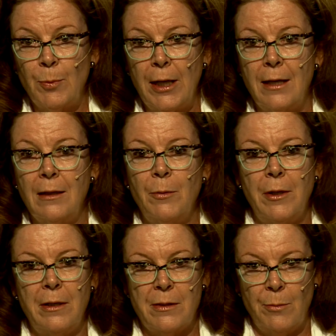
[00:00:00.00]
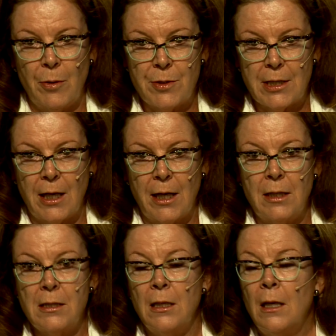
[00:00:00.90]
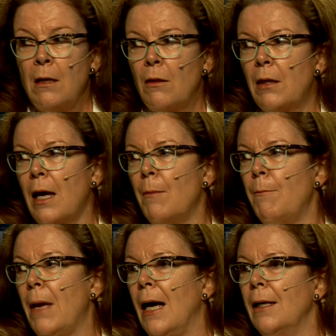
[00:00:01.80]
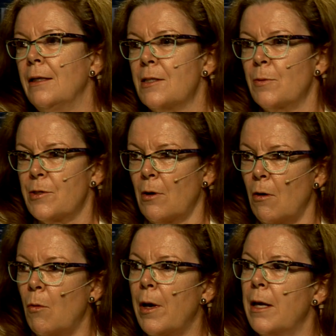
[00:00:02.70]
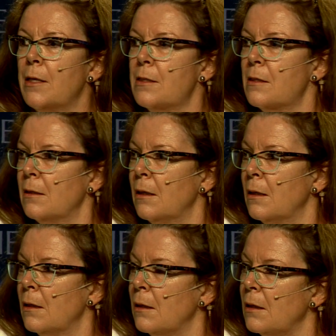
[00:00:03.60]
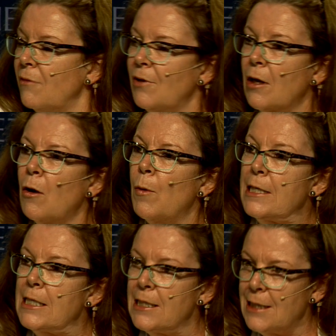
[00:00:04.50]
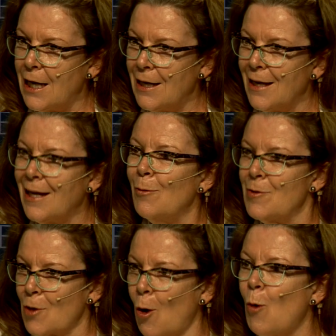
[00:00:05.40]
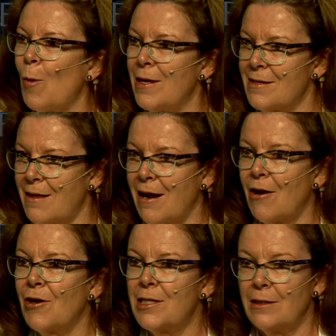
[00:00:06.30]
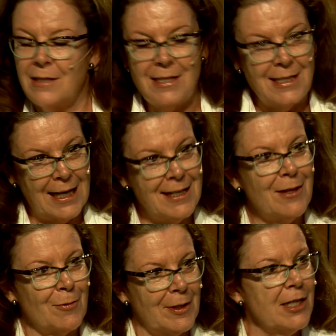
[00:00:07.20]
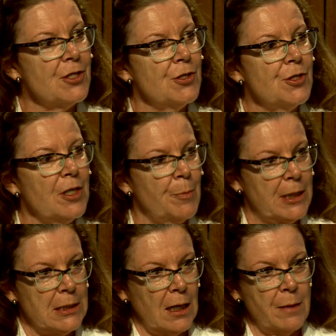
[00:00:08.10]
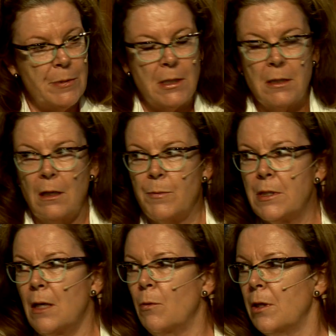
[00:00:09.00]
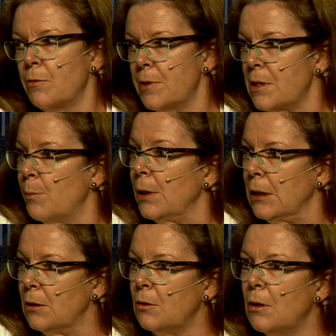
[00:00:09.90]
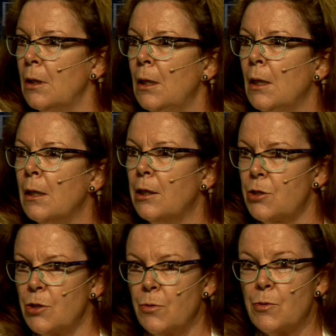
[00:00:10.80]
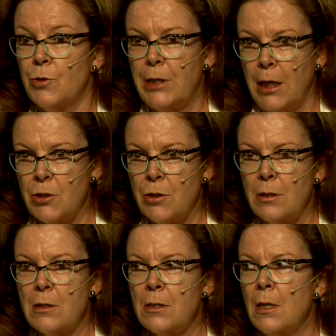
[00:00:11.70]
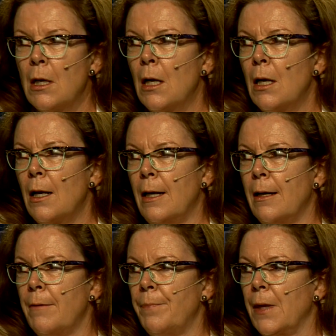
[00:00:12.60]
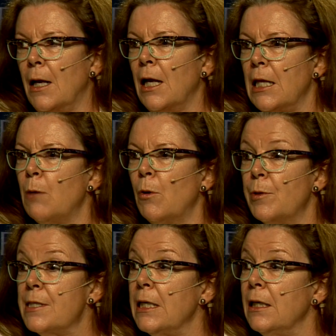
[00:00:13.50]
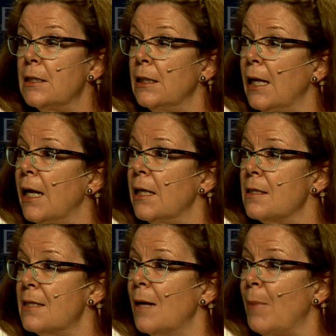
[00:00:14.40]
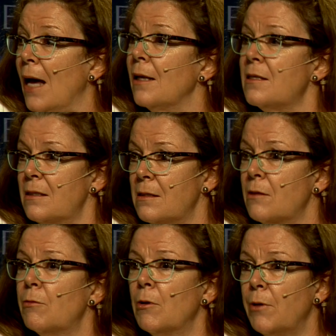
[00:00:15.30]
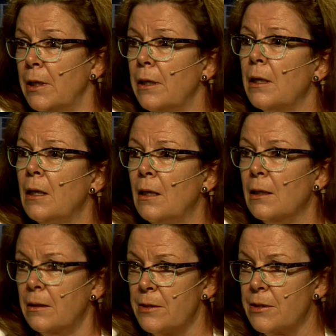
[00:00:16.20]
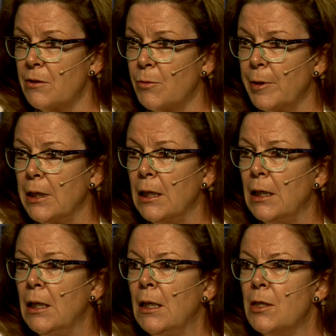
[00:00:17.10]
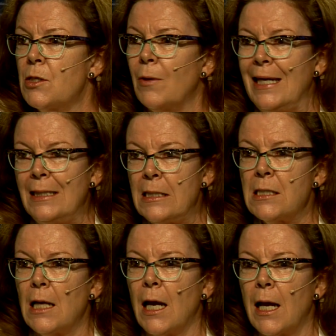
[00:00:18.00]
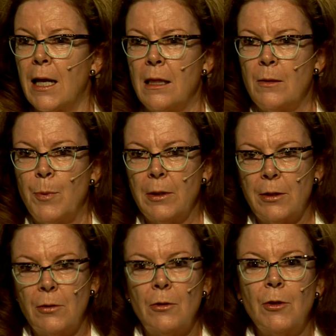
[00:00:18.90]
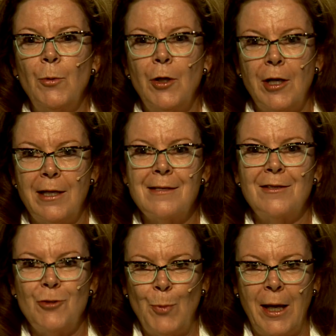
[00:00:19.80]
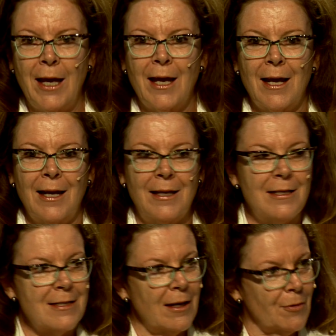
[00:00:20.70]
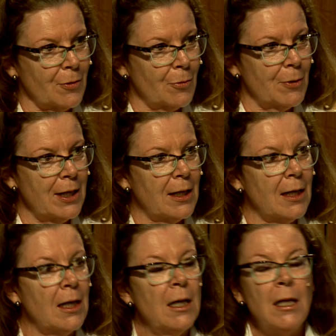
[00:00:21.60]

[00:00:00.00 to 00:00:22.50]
planning communities in both sides, that ballast was always, if not always steady, it was always there to steady the relationship at times, as Tom said, when there were some political issues or tensions. And I think what we're seeing today is that ballast is eroded considerably. So inside the political communities in Japan and in South Korea,